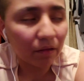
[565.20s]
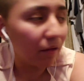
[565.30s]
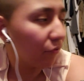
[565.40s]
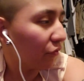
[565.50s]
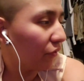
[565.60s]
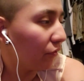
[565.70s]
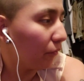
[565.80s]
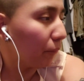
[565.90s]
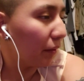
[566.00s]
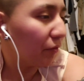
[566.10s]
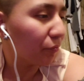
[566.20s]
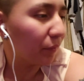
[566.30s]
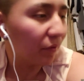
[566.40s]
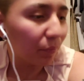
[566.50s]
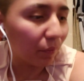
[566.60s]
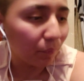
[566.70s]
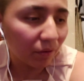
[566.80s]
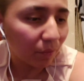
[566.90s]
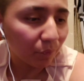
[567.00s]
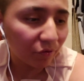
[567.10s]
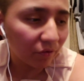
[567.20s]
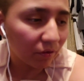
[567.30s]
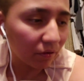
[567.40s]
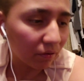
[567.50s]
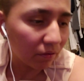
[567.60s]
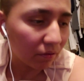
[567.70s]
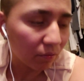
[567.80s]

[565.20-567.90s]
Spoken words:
dang, you see, though, messed me up on what I was saying.